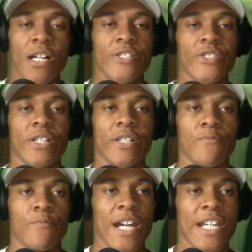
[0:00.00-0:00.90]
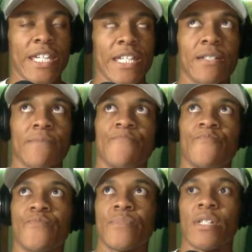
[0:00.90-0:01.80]
start writing
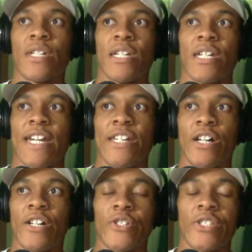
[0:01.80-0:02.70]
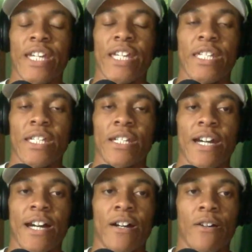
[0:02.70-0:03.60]
and understanding
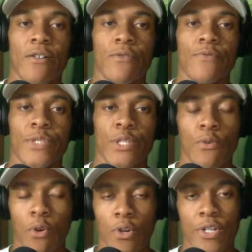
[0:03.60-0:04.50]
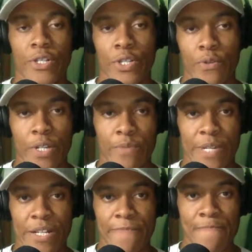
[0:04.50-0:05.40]
how to order stories
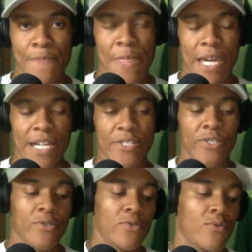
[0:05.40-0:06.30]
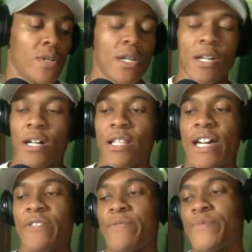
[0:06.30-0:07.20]
better and to
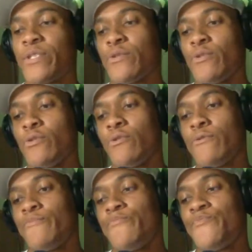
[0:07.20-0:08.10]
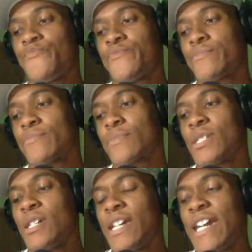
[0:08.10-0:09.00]
allow them to
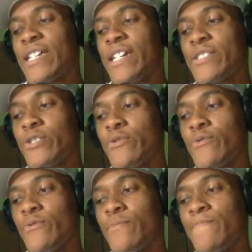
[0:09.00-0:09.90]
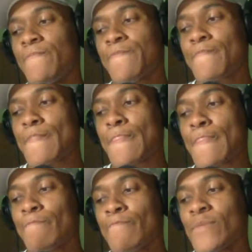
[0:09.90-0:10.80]
and to
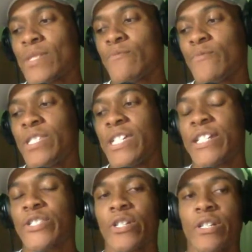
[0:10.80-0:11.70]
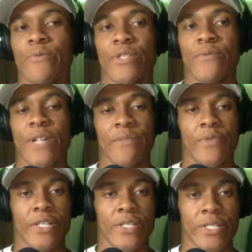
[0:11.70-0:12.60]
really get started with the writing
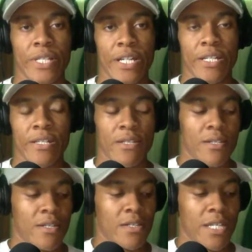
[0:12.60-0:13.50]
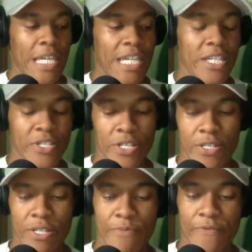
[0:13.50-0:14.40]
process a lot
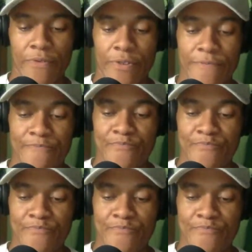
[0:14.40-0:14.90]
easier than before.